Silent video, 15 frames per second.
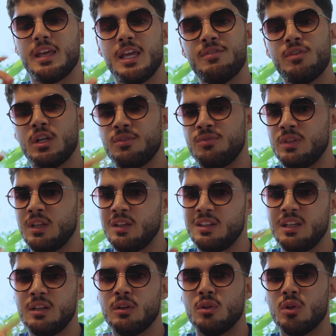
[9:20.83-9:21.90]
even if they
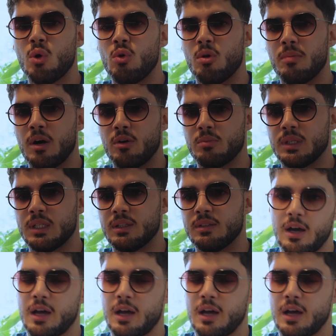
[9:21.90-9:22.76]
didn't know about me.